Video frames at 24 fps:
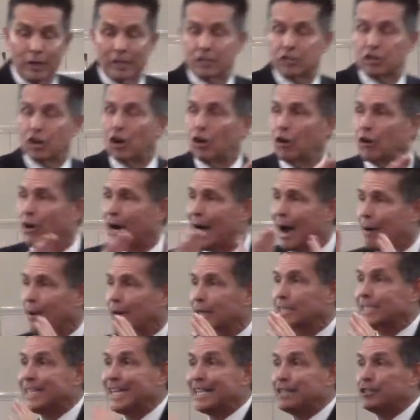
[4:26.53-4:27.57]
turn our
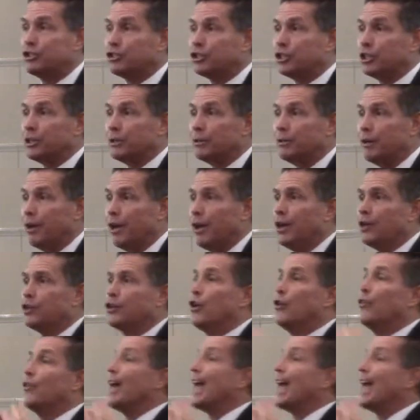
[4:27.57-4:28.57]
attention to the